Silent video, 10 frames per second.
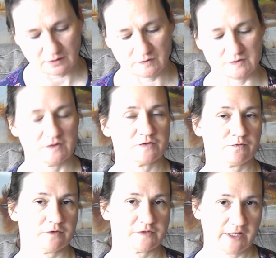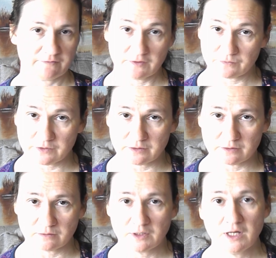This is for safety for
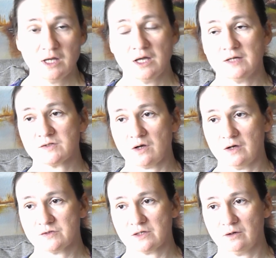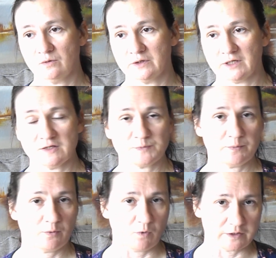you. It's also in case
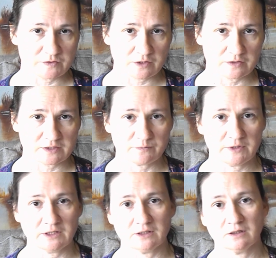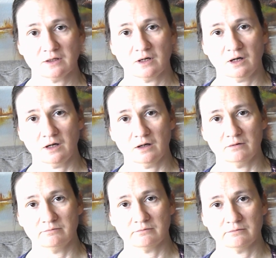people want to start something.
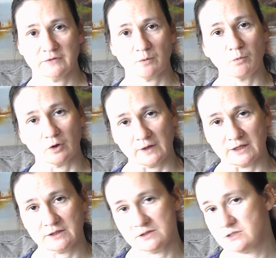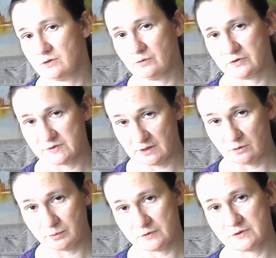They're more likely to do it with a
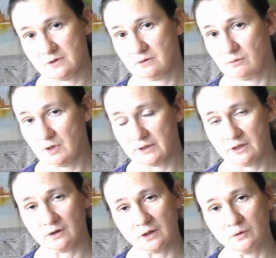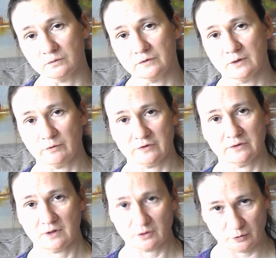single person walking alone than with
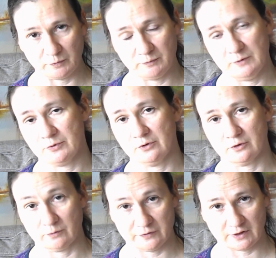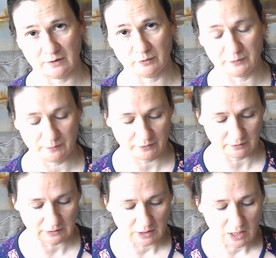a group of people or with a couple people.